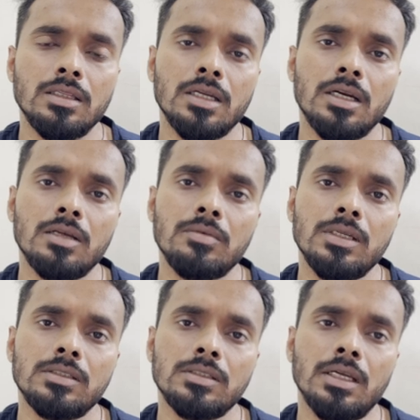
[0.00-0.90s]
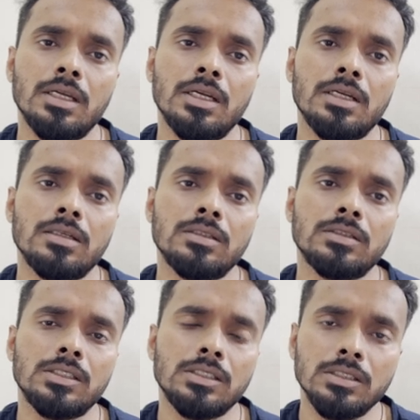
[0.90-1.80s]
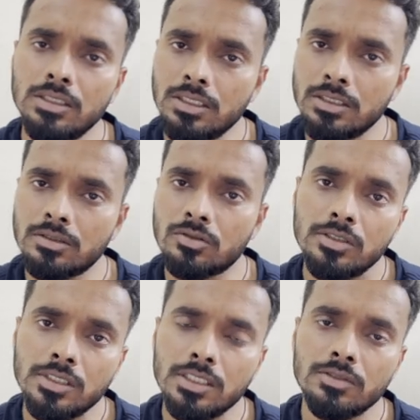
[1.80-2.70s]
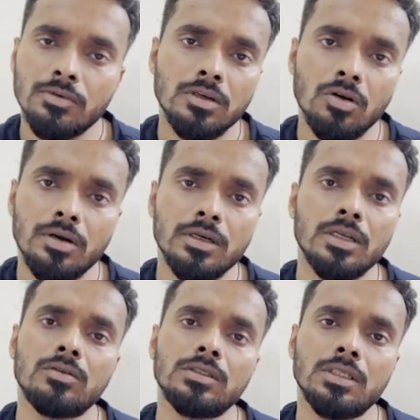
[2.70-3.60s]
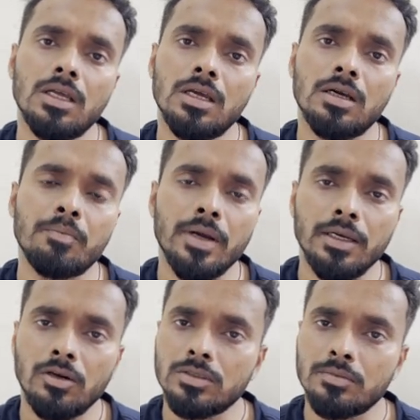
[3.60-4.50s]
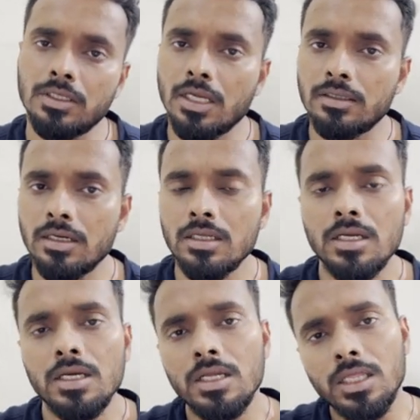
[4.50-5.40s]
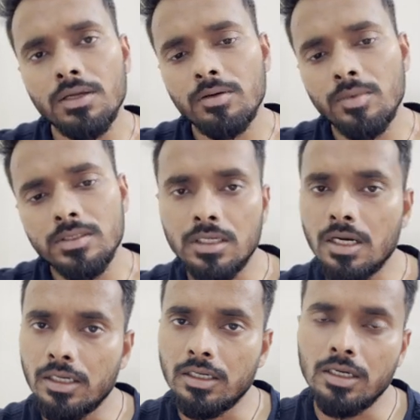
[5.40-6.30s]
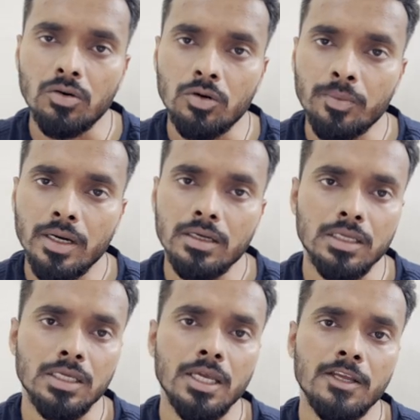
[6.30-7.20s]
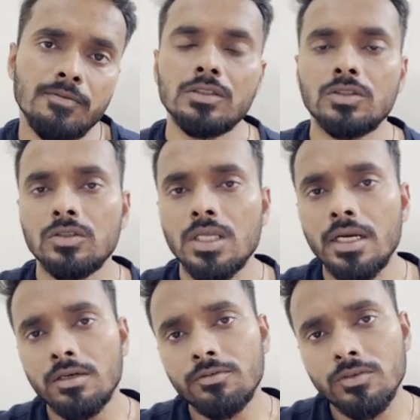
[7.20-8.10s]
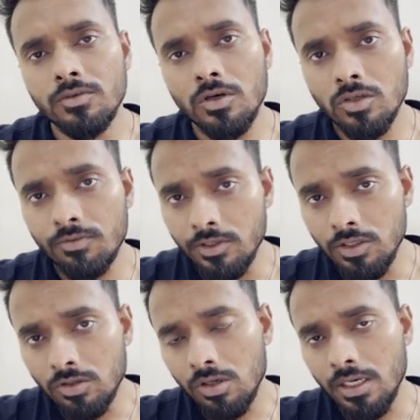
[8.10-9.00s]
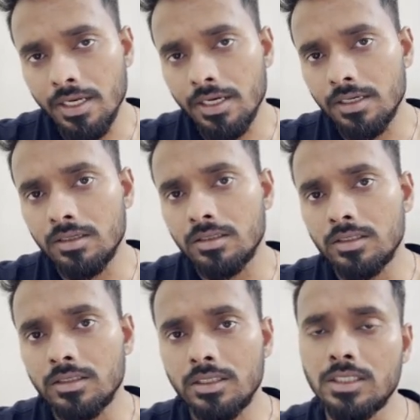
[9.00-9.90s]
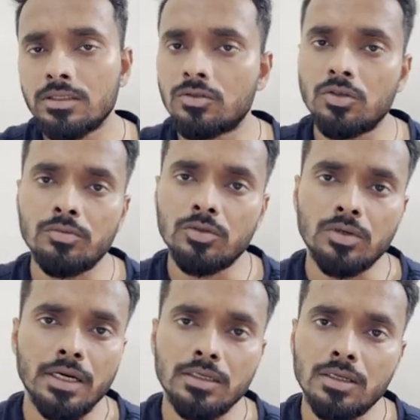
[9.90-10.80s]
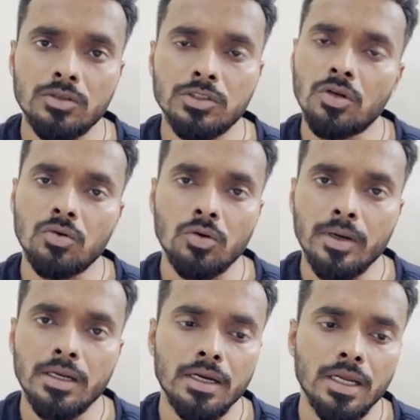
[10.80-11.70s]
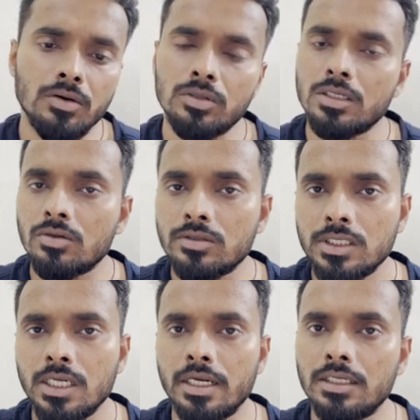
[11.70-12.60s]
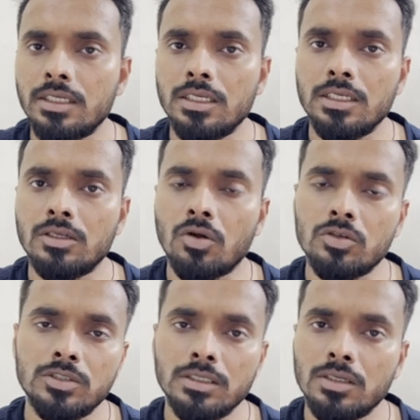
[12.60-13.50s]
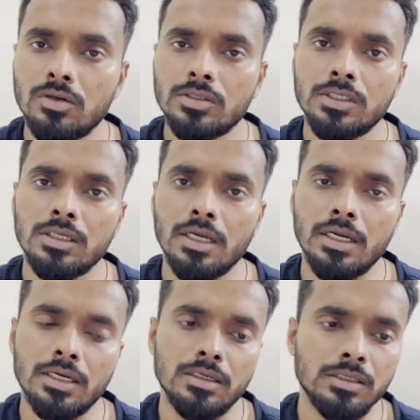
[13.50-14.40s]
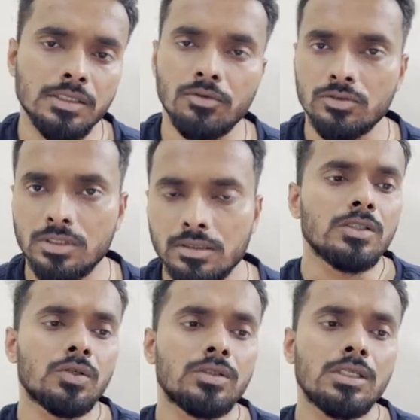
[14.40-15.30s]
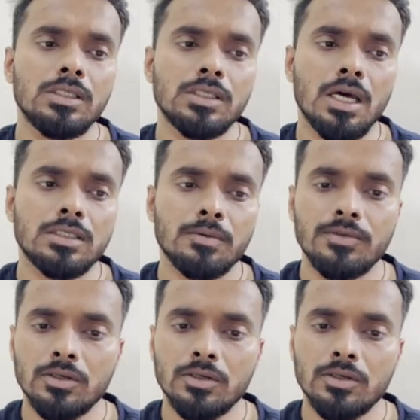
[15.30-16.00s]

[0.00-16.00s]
the database. And see, these questions were not written in a compiler or something like that. They were basically written in a notepad he gave. So the interview was on video call, and he just told me to write the question on notepad, and I wrote the question, and he cross-checked the question, and he was done. So these are some of the